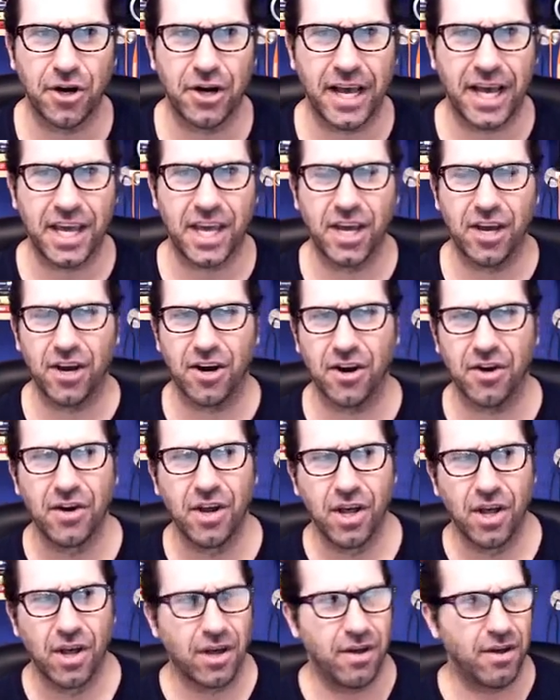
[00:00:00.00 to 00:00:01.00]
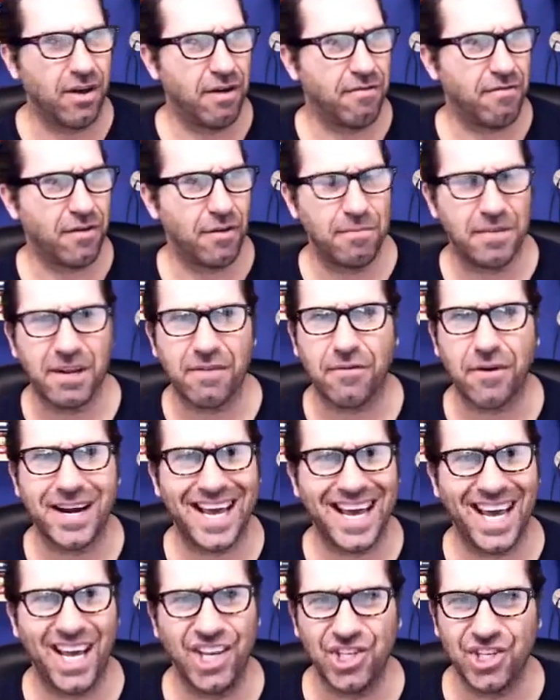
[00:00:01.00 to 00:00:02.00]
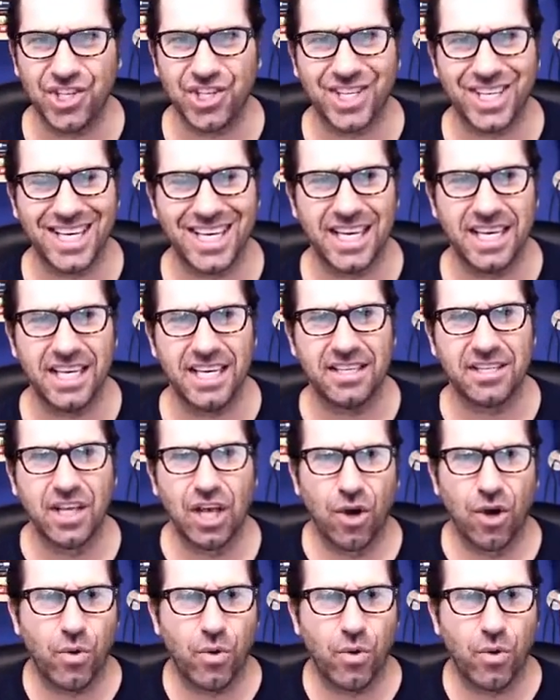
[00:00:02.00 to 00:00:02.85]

I hear from different agencies.